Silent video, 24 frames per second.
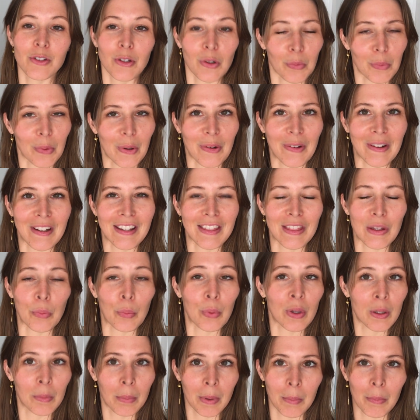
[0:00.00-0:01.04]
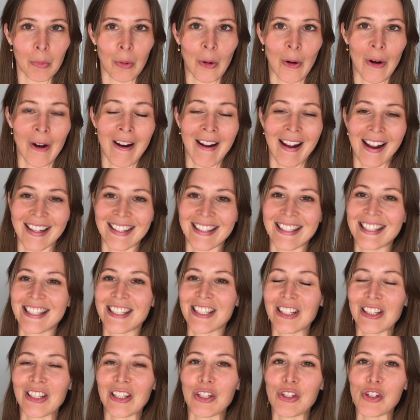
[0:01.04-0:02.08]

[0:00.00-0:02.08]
don't worry, there will be more. I still